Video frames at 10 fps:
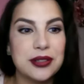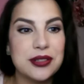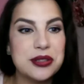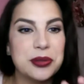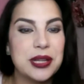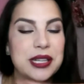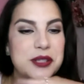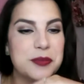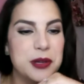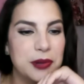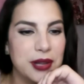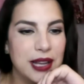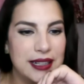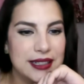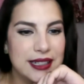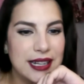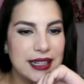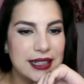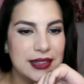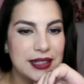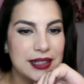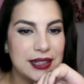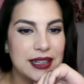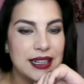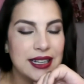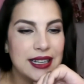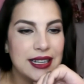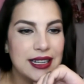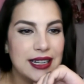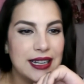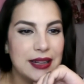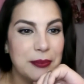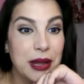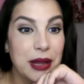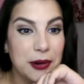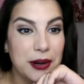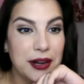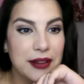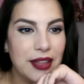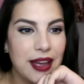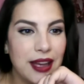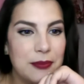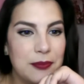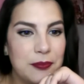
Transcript: school-age people had a clear memory of that.